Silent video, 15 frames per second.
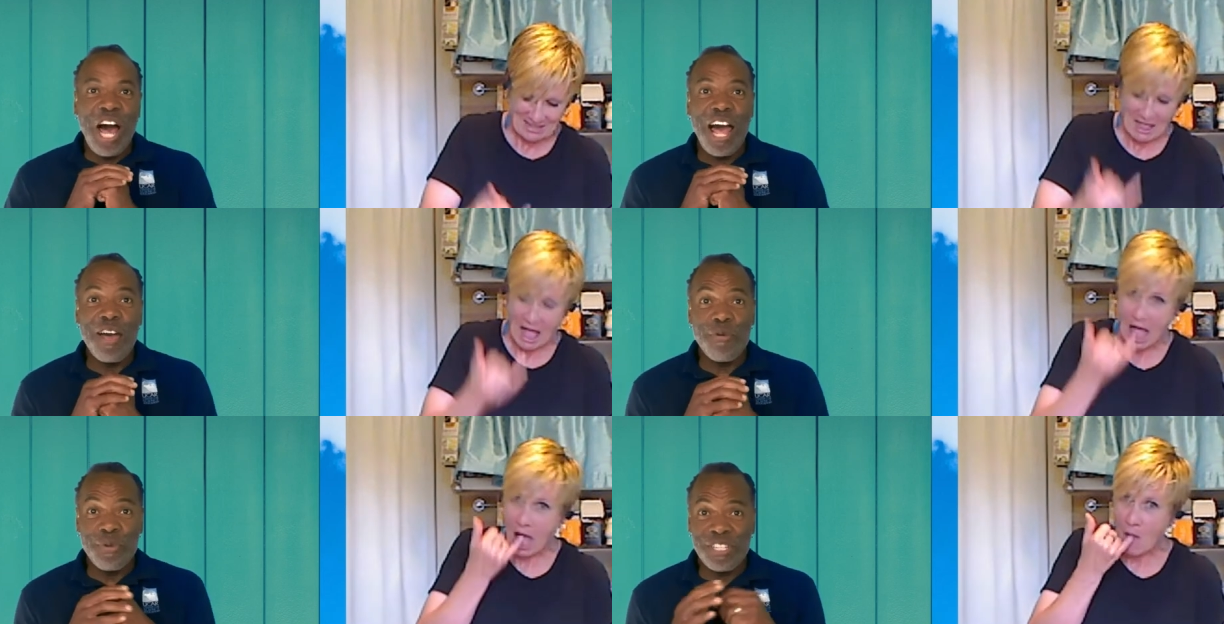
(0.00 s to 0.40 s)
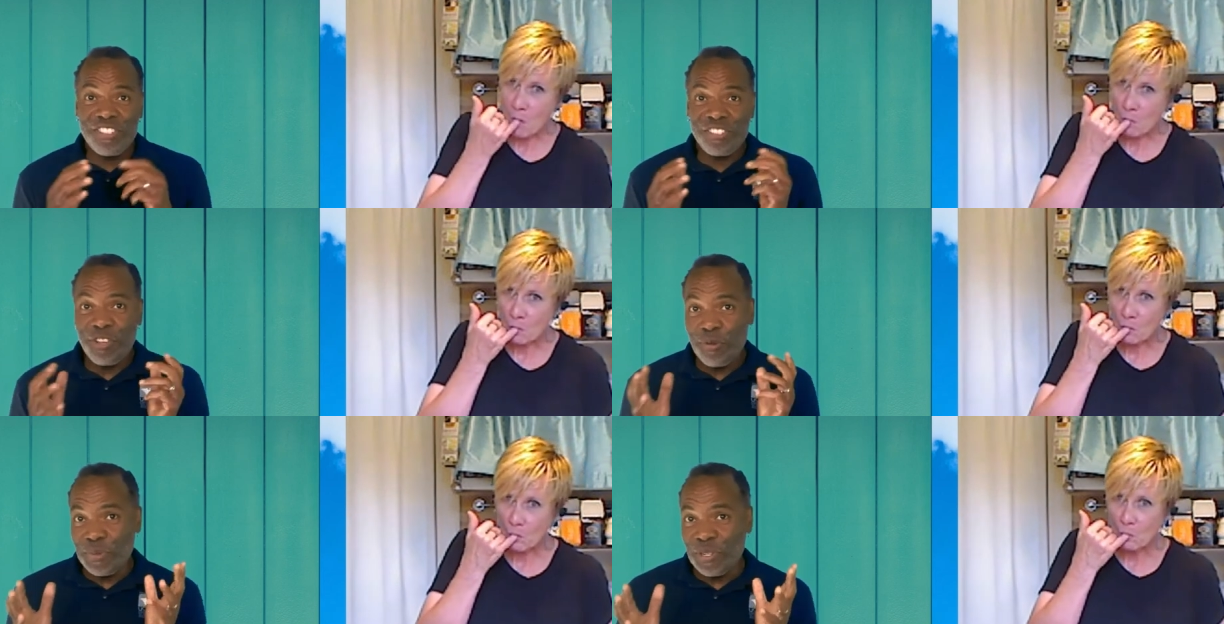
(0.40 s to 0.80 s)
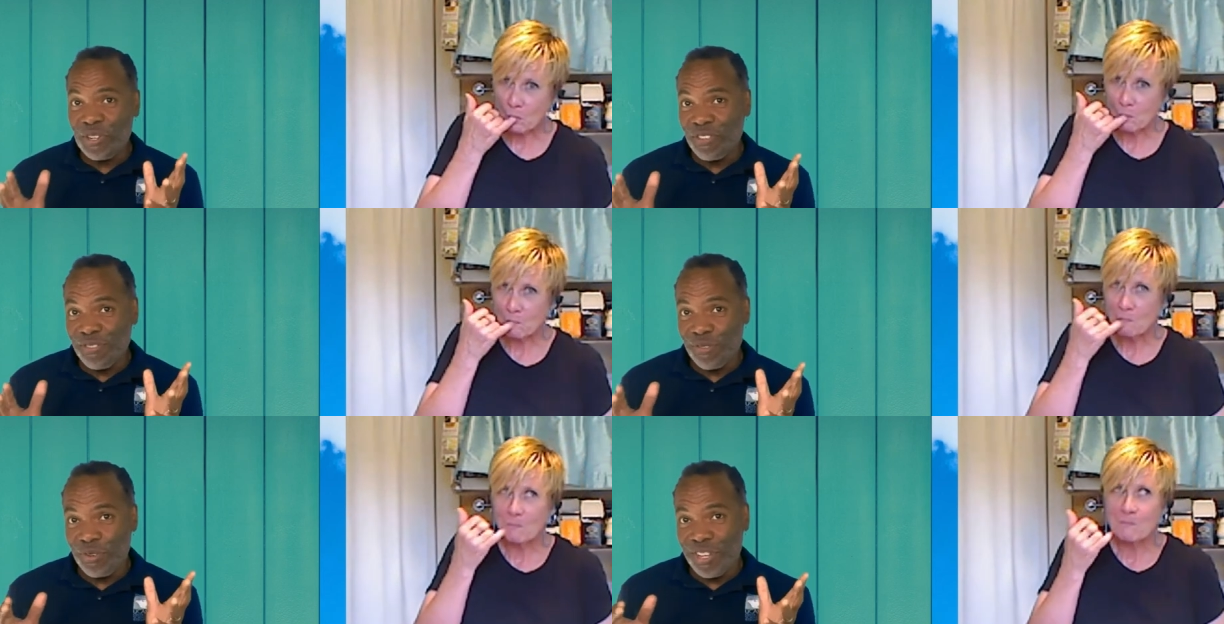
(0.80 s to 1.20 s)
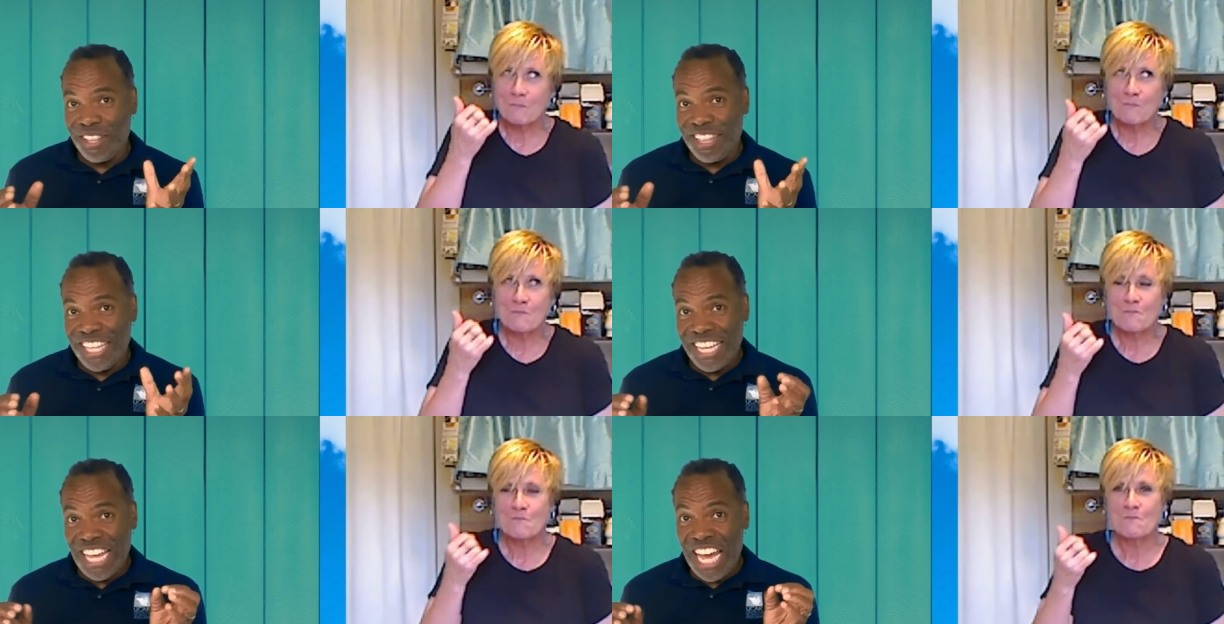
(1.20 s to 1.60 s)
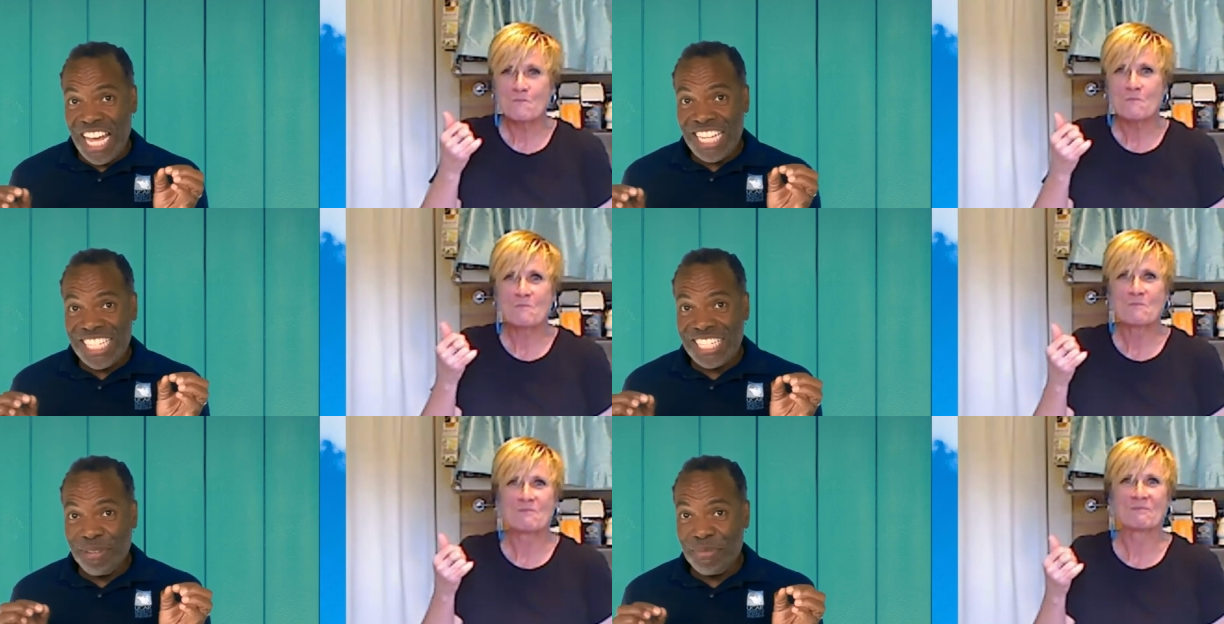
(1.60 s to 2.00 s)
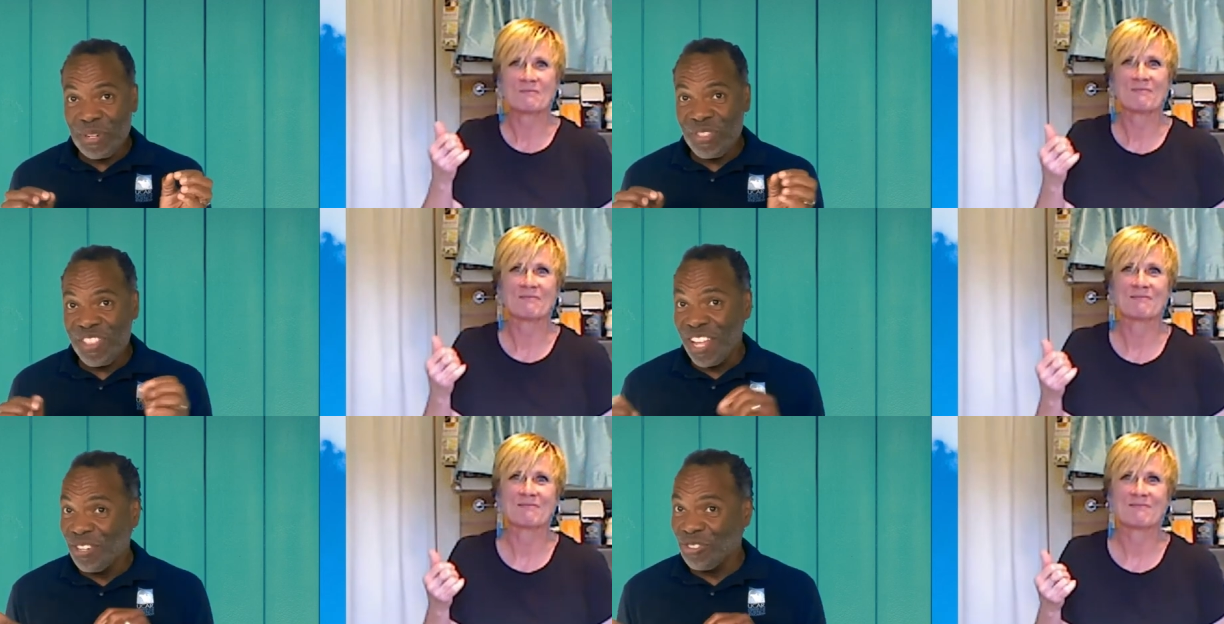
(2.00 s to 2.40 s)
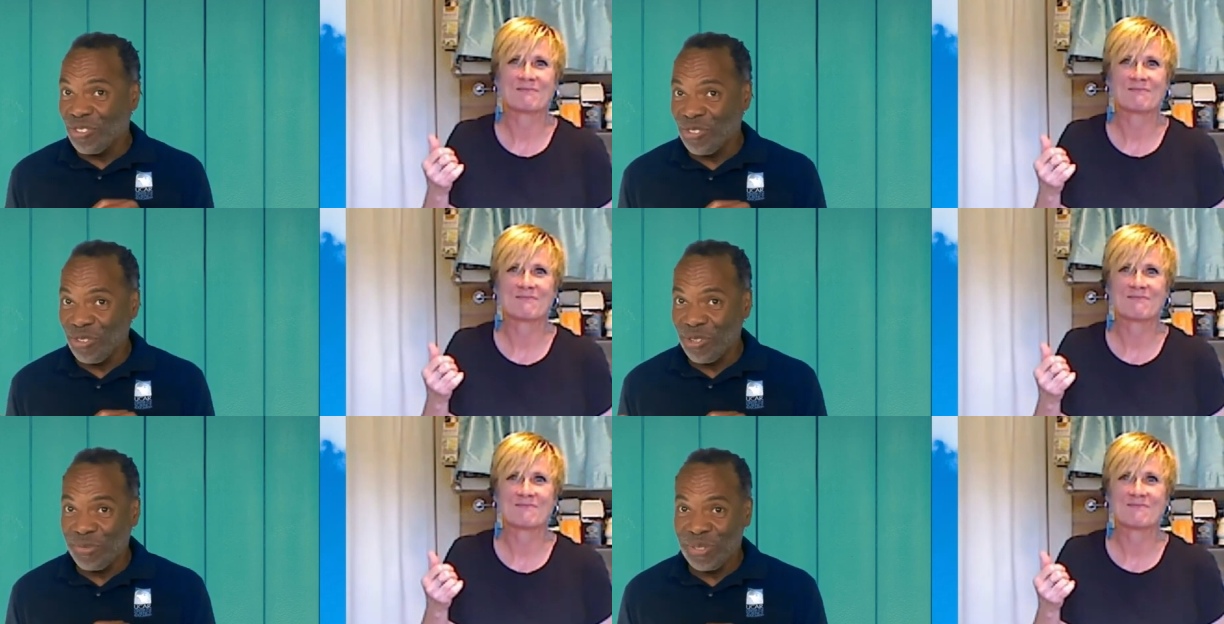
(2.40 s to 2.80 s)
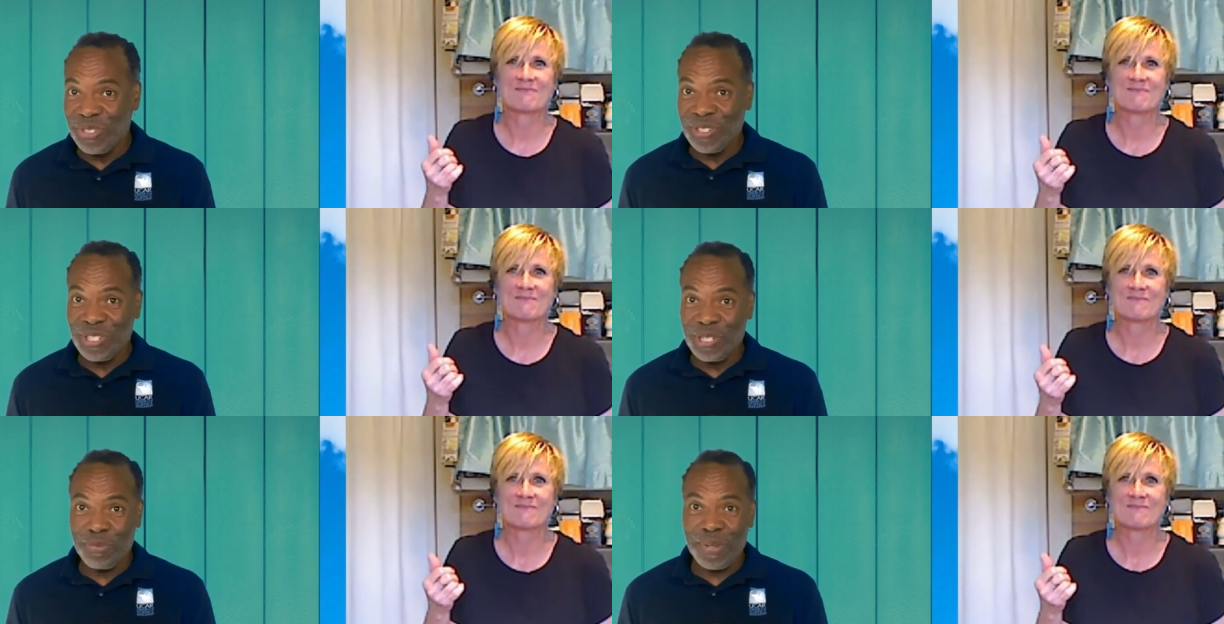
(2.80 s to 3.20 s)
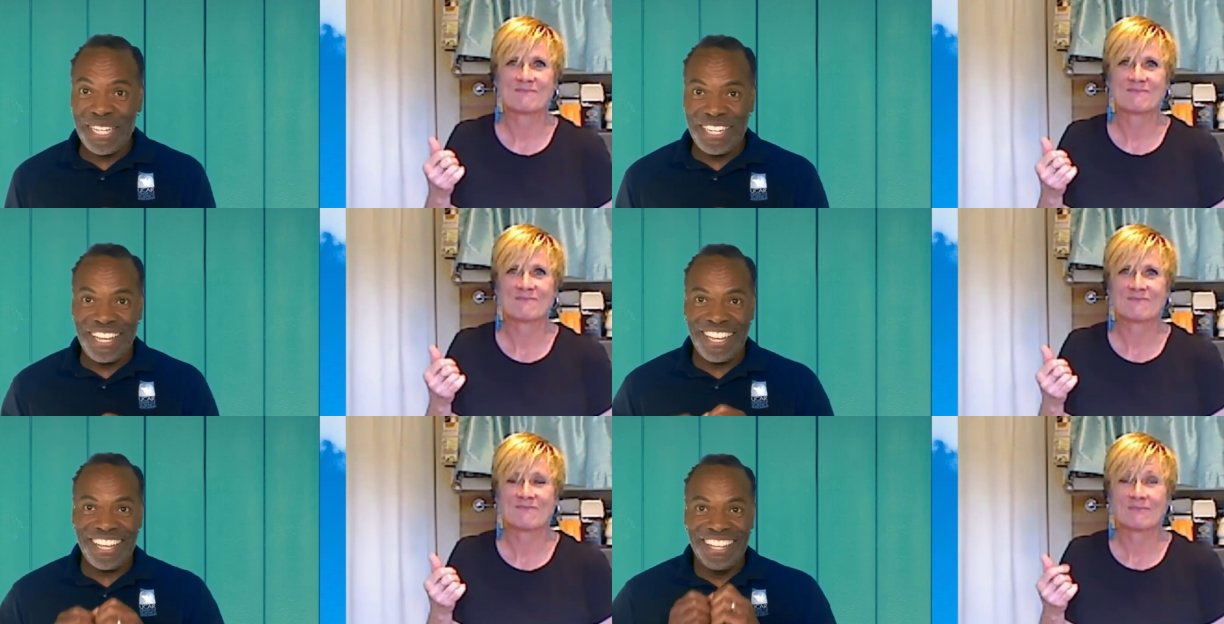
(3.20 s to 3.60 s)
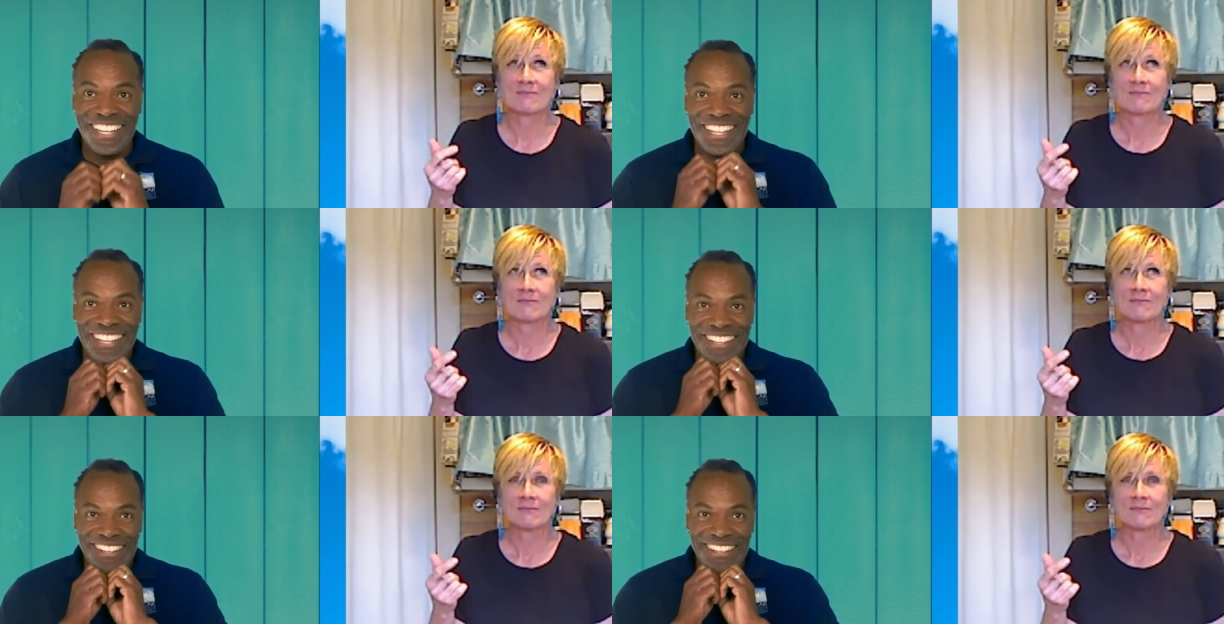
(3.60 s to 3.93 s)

Speaker 1: Uh, we just hope you can avoid the summer thunderstorms during your picnic.